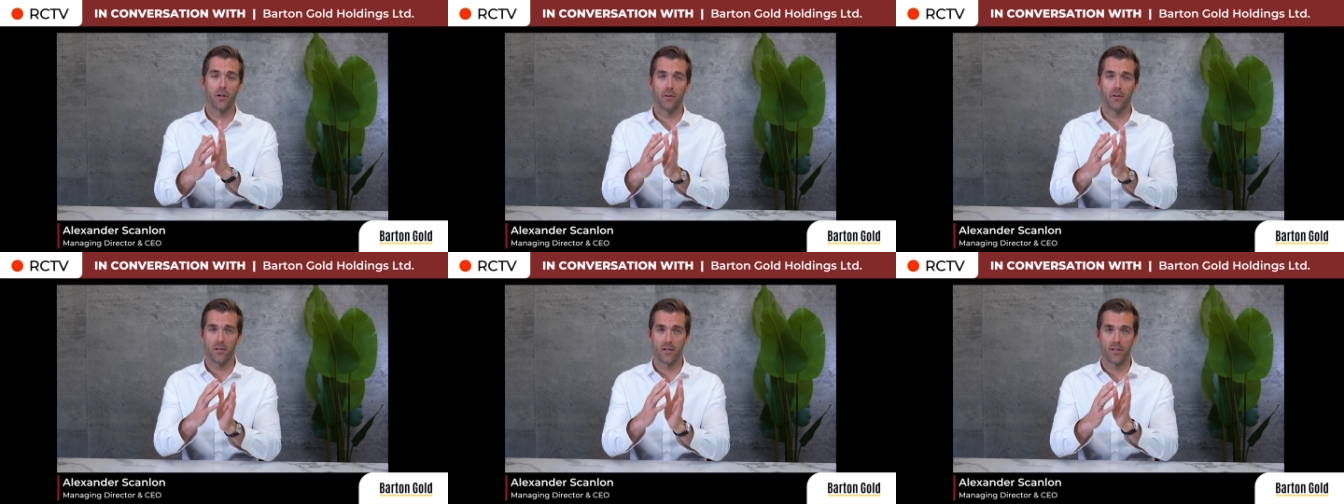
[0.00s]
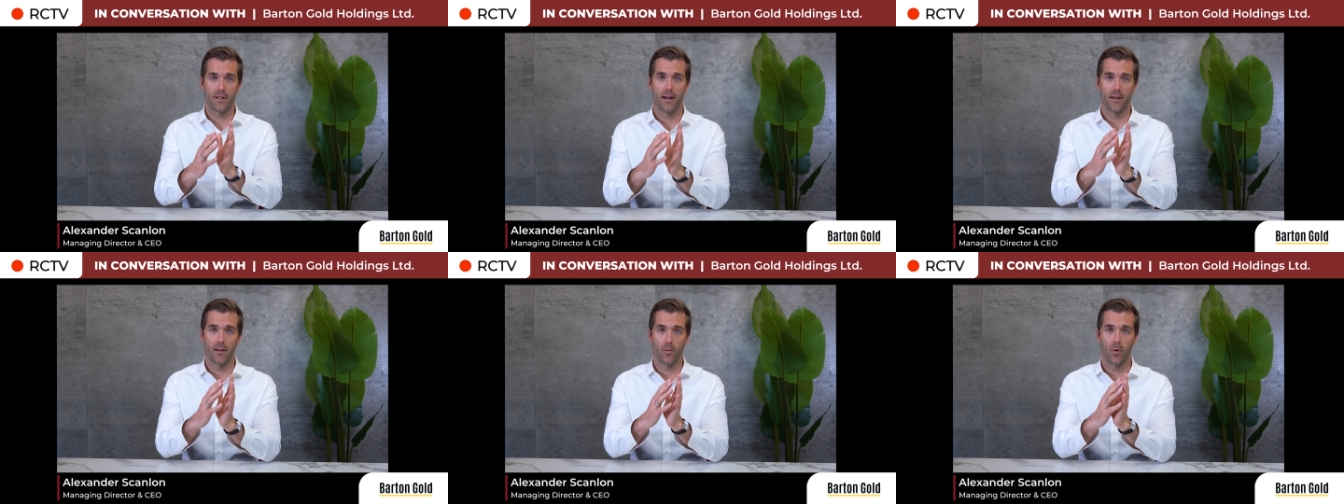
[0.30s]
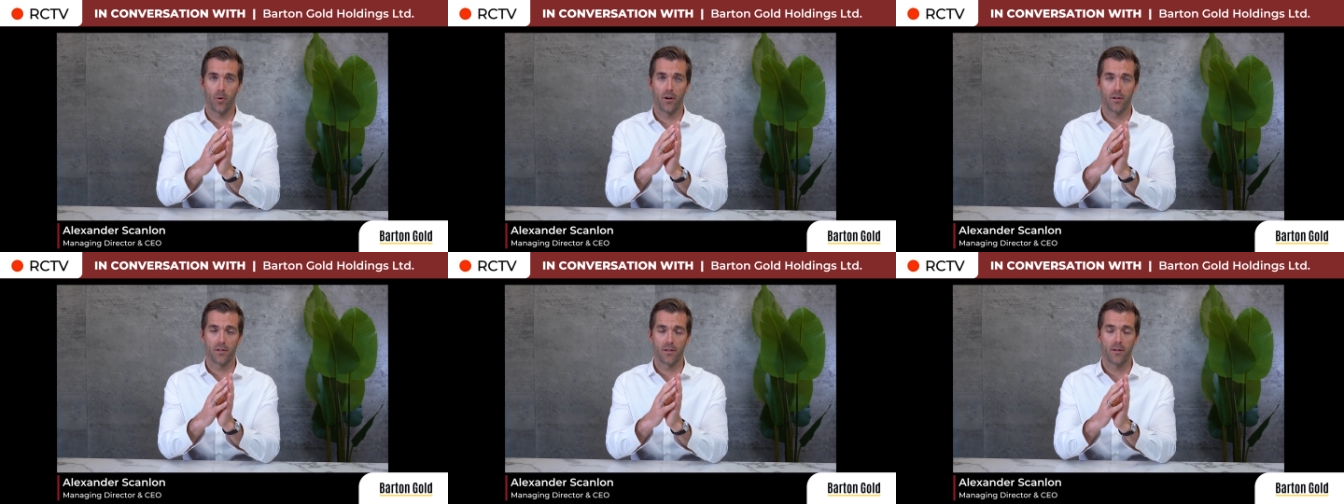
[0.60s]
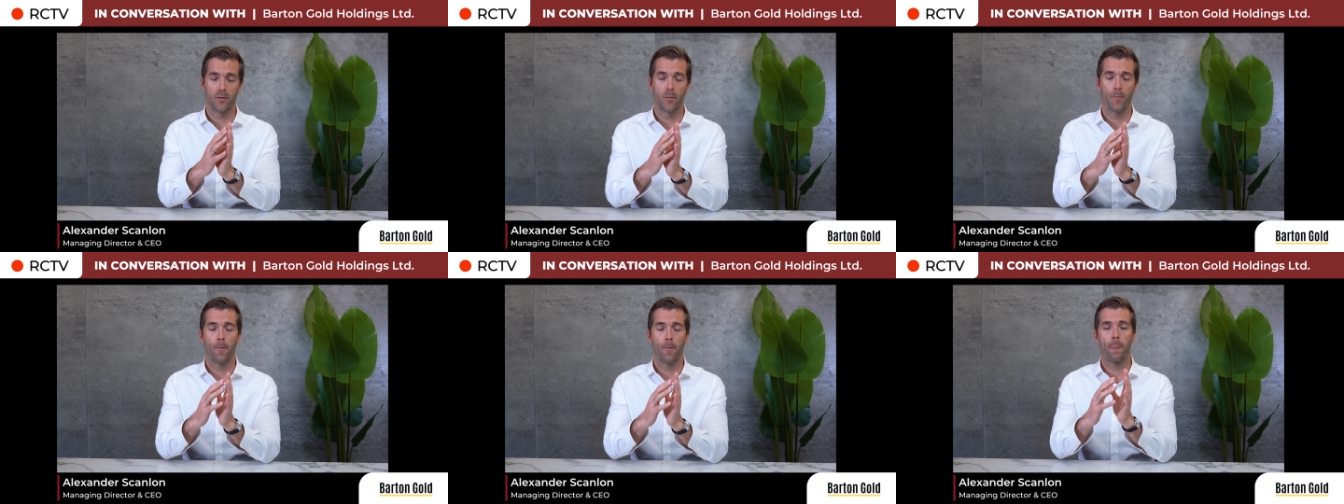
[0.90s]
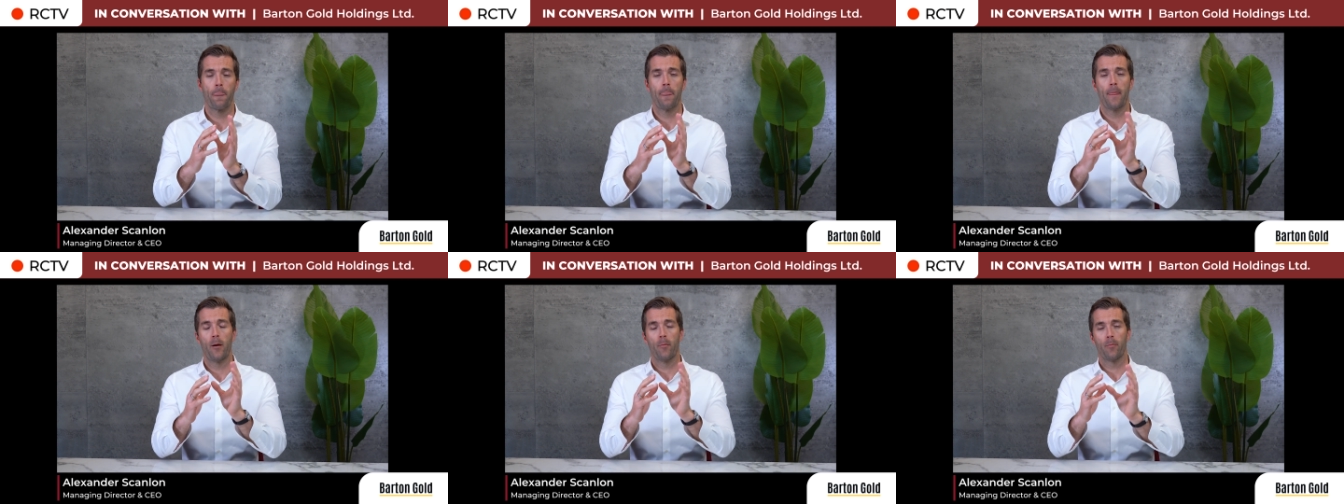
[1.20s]
houses that deposit,
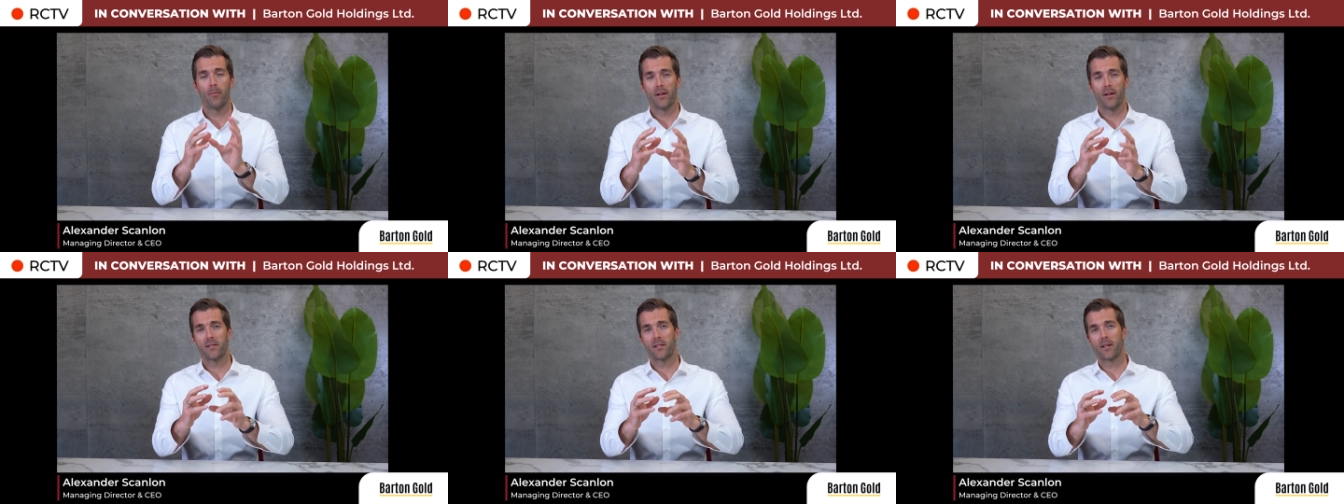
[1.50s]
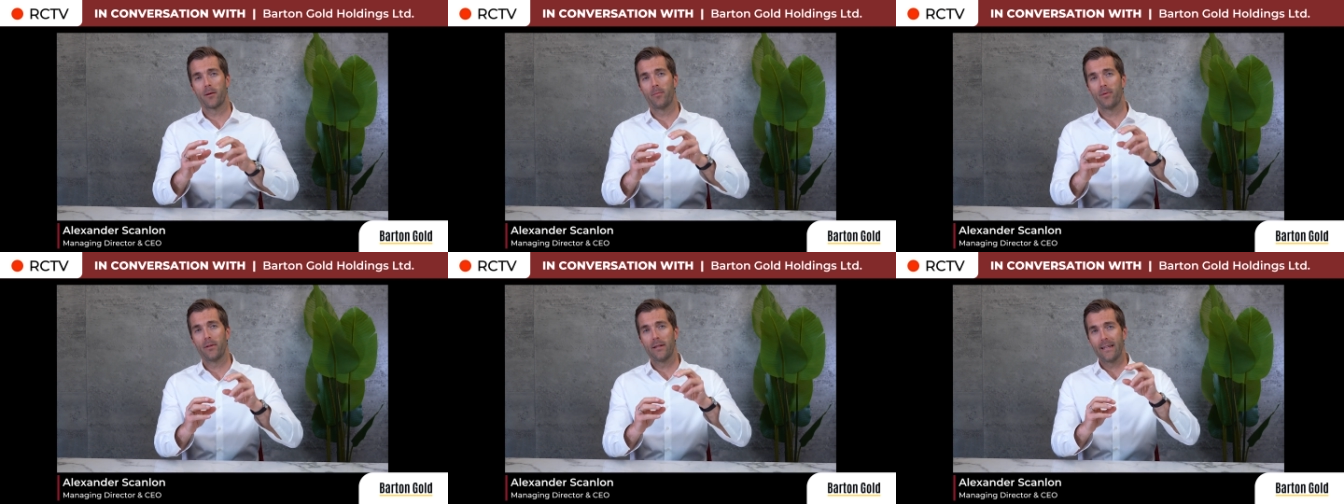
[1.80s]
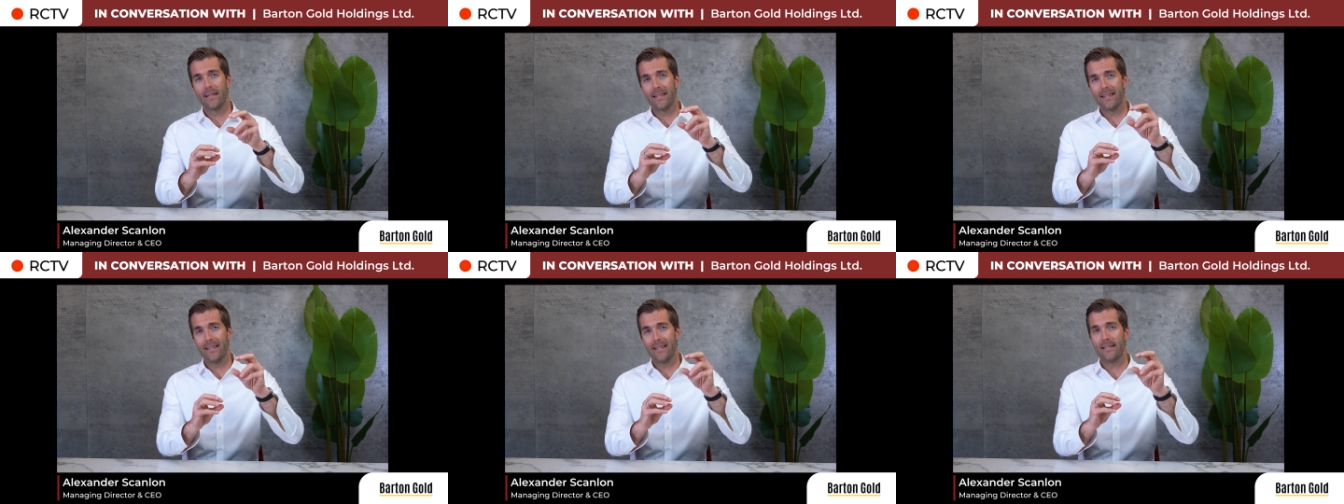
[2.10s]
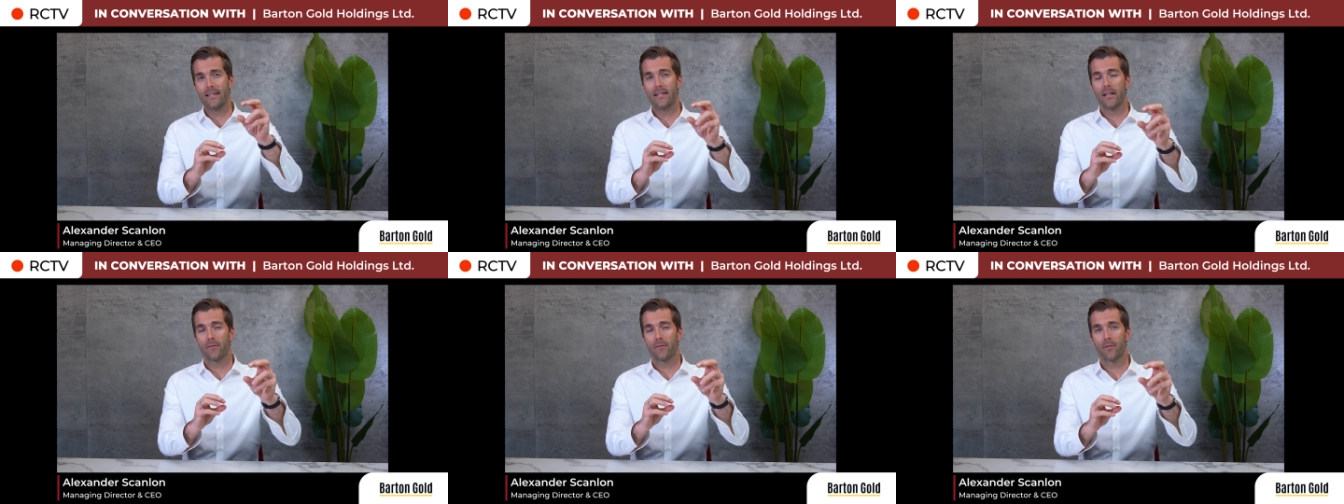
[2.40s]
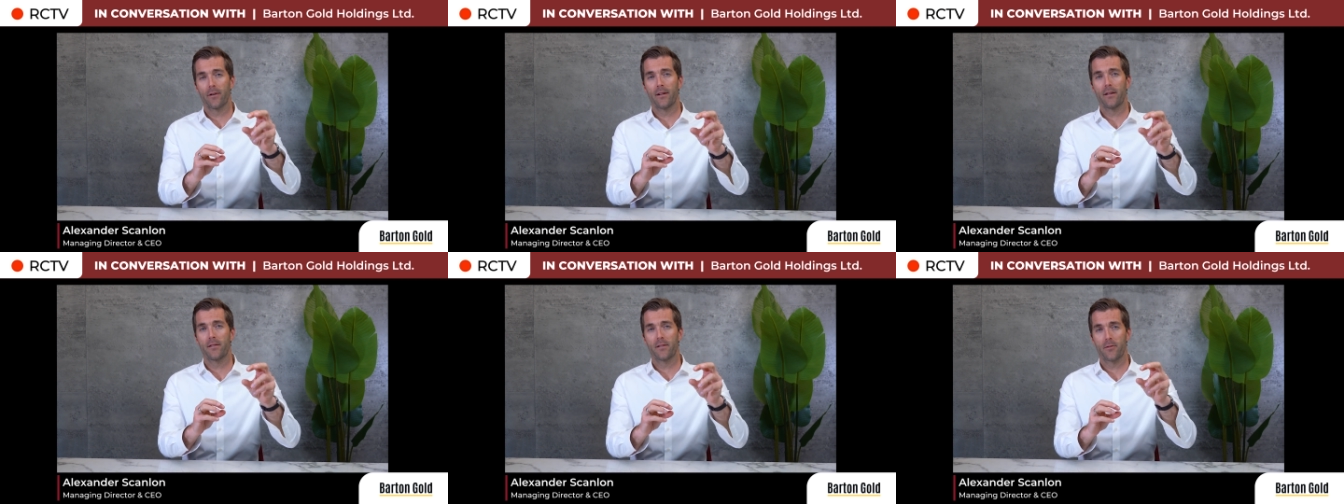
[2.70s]
but it's a completely
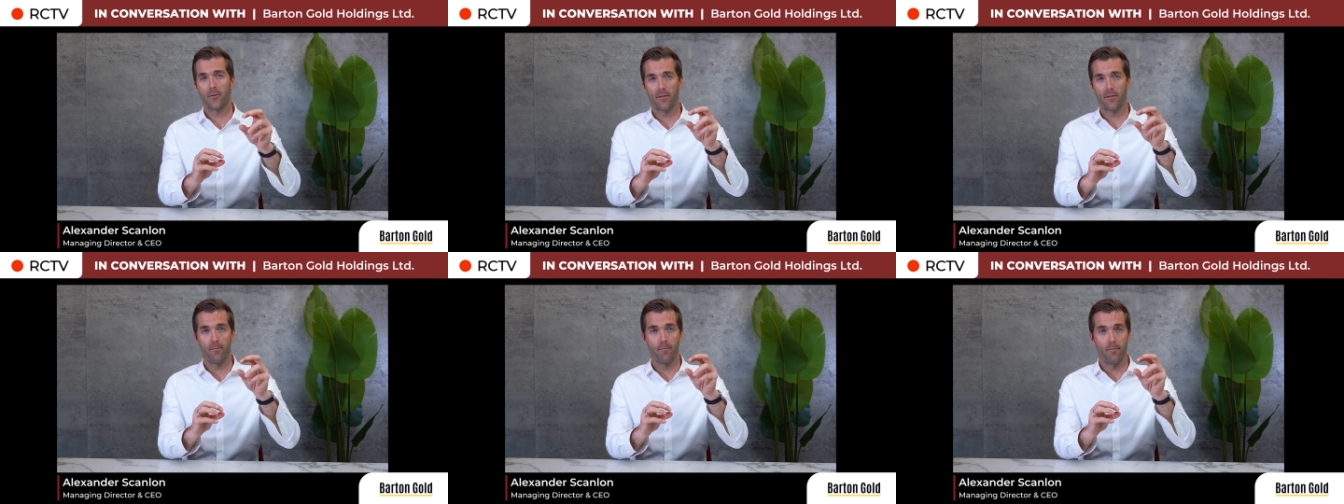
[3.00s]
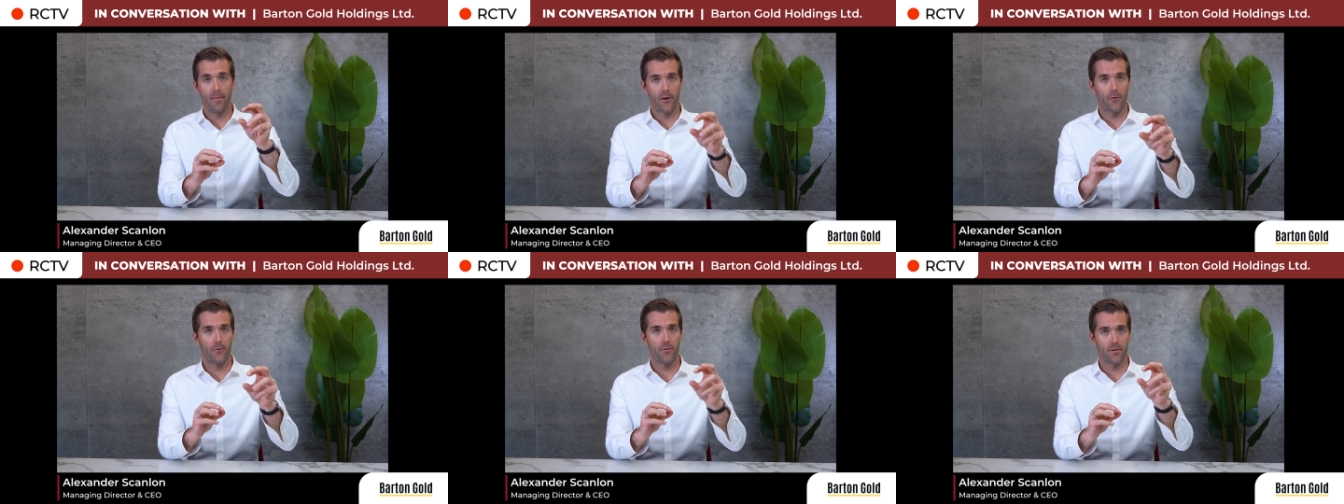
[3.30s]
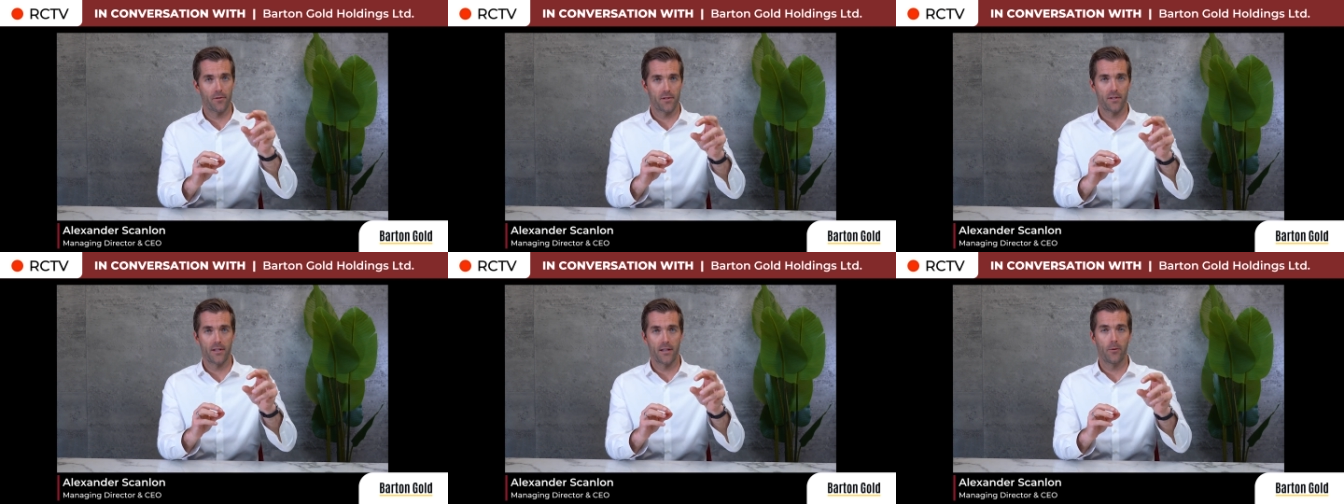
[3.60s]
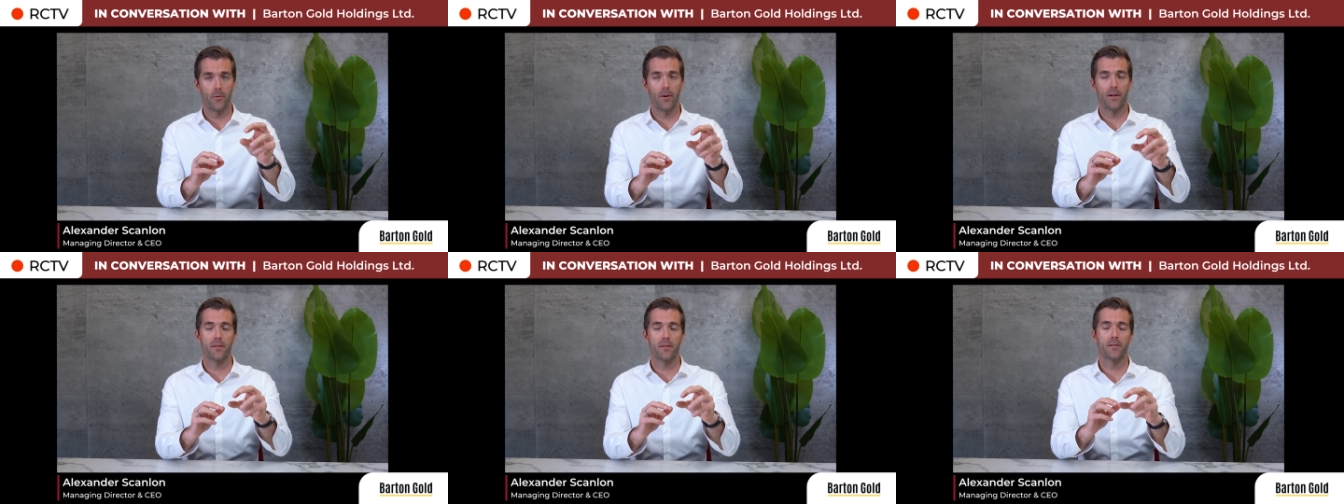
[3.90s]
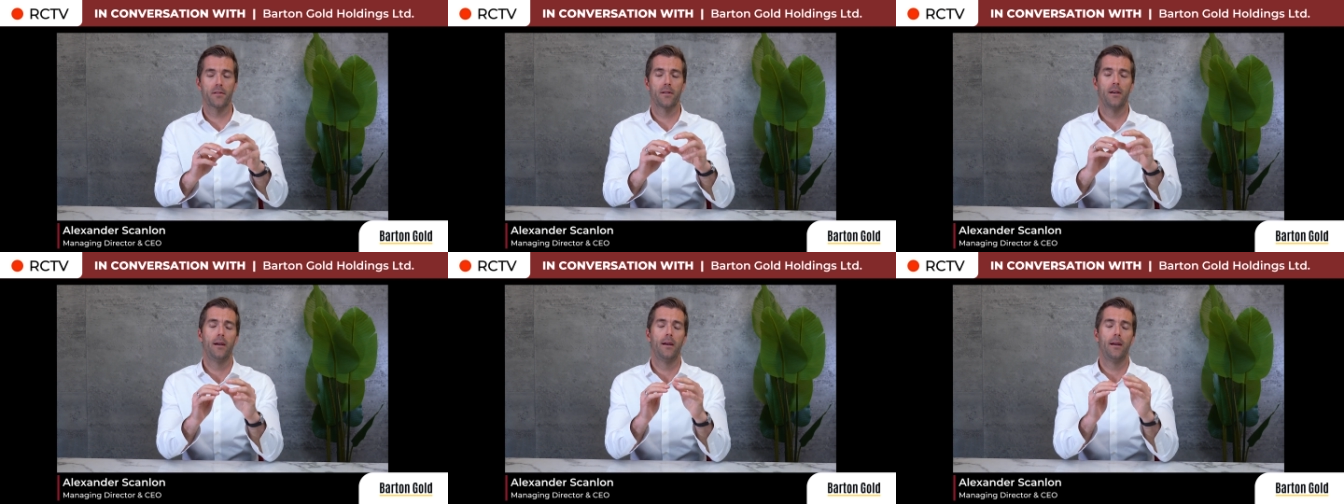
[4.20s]
different sort of mineral
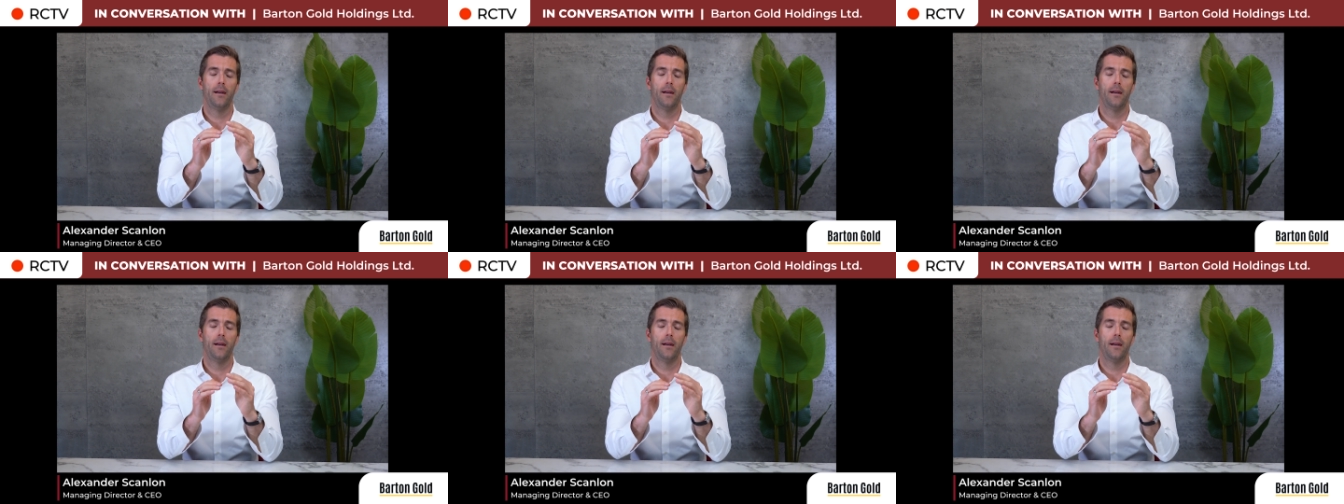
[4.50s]
sequence.